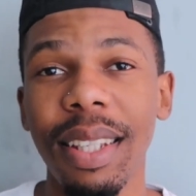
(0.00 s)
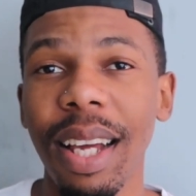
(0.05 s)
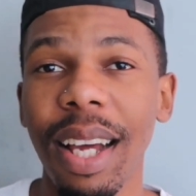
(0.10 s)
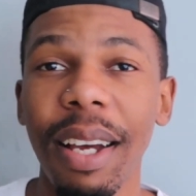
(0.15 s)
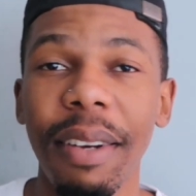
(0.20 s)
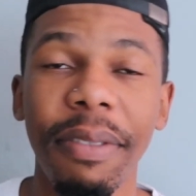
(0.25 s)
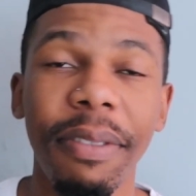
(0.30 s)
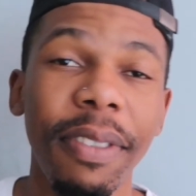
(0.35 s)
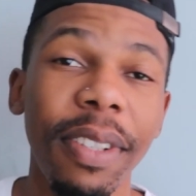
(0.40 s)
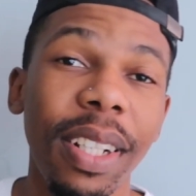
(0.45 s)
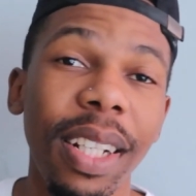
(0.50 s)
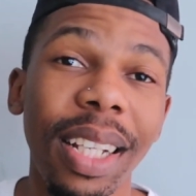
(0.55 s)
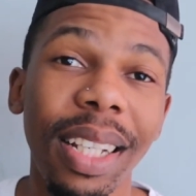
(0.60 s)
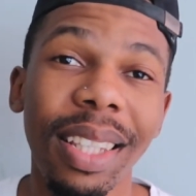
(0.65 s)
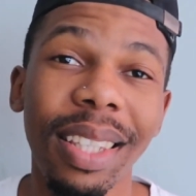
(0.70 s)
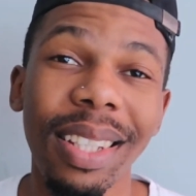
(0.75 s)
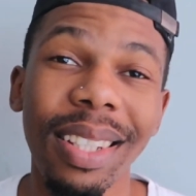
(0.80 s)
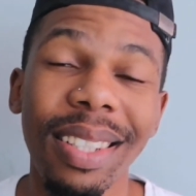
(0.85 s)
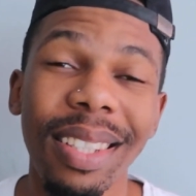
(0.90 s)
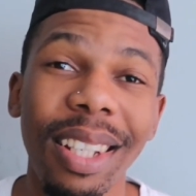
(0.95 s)
I feel
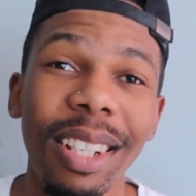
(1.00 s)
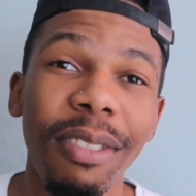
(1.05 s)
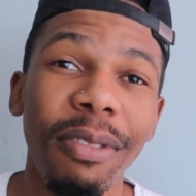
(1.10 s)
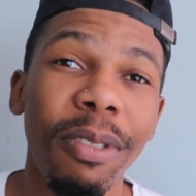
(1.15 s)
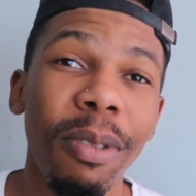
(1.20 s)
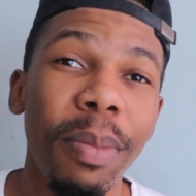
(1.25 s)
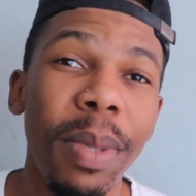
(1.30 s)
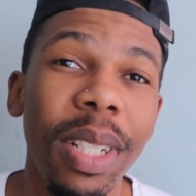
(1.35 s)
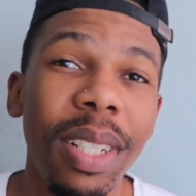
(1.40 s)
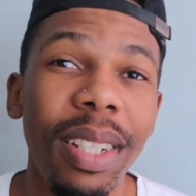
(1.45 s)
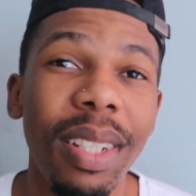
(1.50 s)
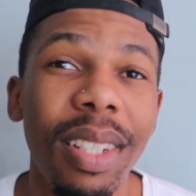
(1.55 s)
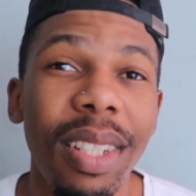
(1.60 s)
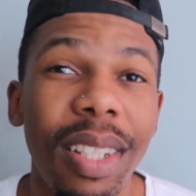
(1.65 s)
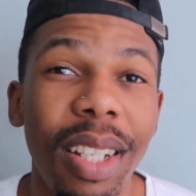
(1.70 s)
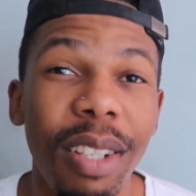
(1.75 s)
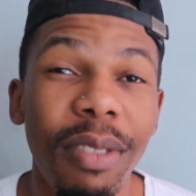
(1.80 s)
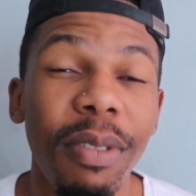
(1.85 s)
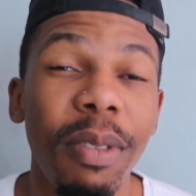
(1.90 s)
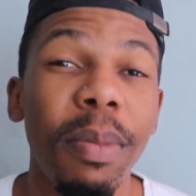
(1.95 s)
like this information
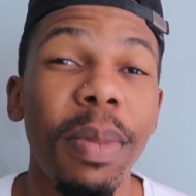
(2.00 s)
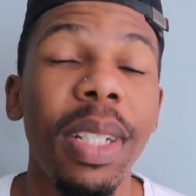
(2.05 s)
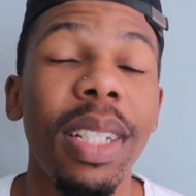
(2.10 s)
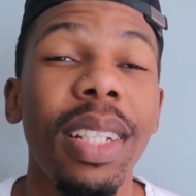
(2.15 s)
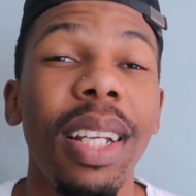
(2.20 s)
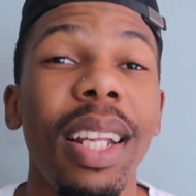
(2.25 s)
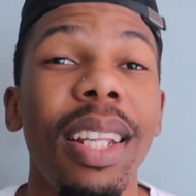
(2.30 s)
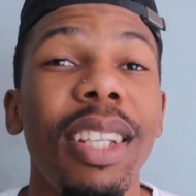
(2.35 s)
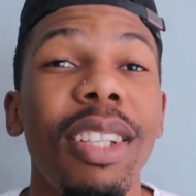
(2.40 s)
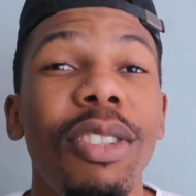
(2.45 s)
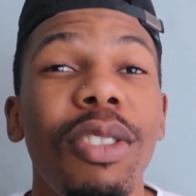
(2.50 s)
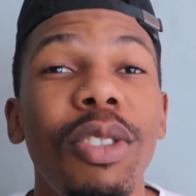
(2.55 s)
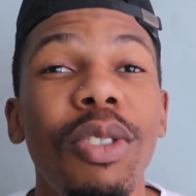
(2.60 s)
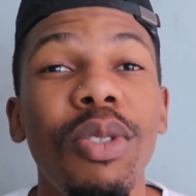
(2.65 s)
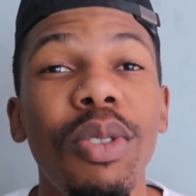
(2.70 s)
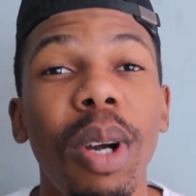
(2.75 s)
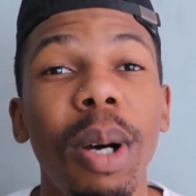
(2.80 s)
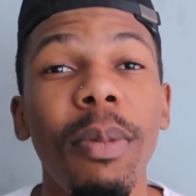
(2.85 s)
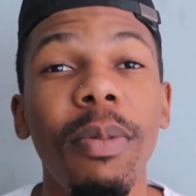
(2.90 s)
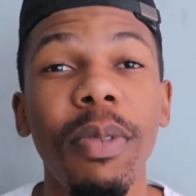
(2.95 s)
is information I need to
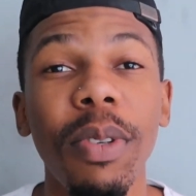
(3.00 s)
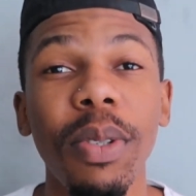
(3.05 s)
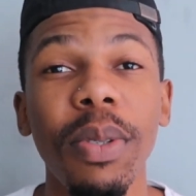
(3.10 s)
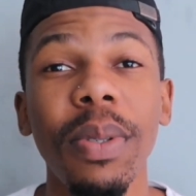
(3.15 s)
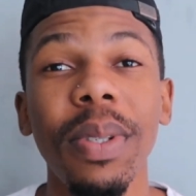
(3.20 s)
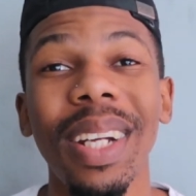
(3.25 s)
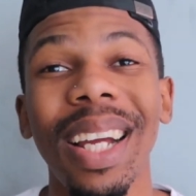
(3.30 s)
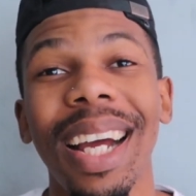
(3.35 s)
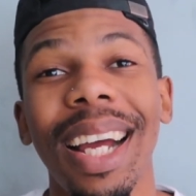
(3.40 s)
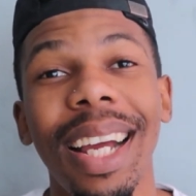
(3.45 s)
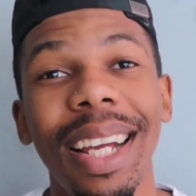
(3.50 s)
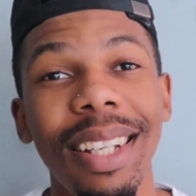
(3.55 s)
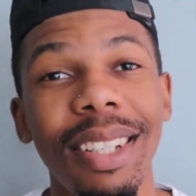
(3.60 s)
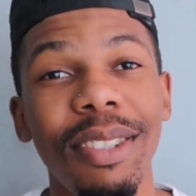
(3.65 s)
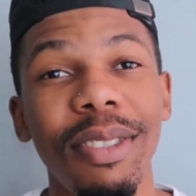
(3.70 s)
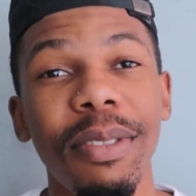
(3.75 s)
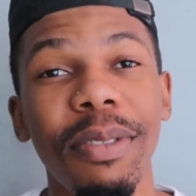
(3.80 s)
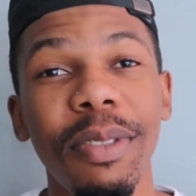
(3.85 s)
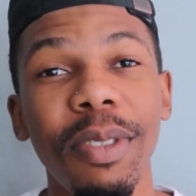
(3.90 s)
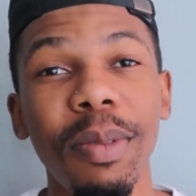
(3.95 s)
drop for you
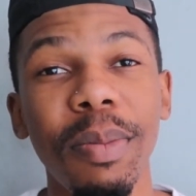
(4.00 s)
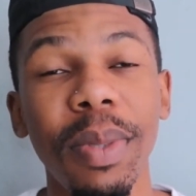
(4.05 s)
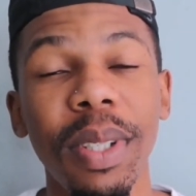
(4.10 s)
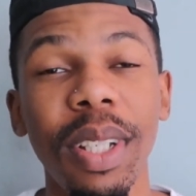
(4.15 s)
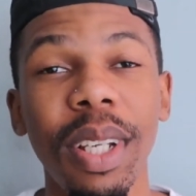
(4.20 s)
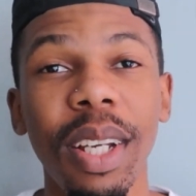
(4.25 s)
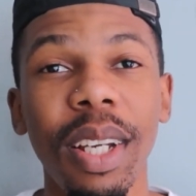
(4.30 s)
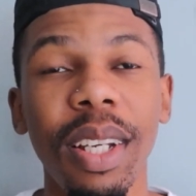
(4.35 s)
guys, you feel me?